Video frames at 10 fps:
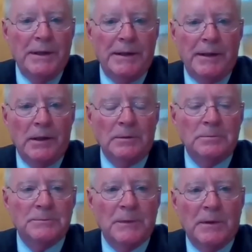
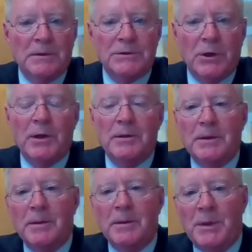been so
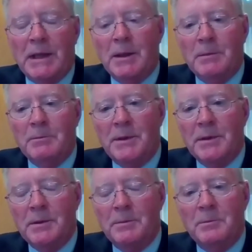
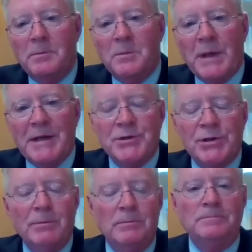the
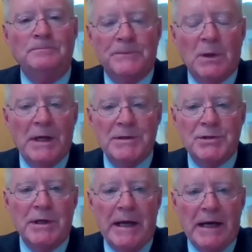pension the
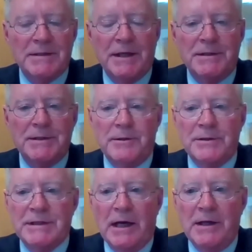pension assets that are
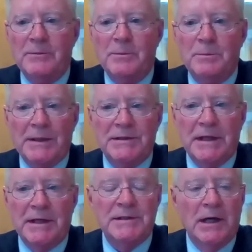
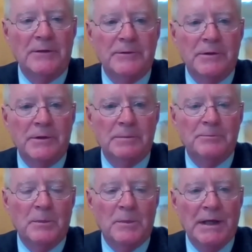set aside for the
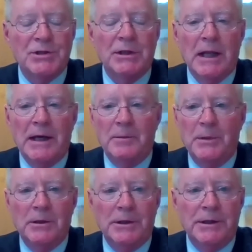pension
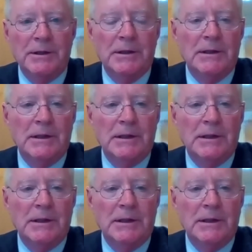liability,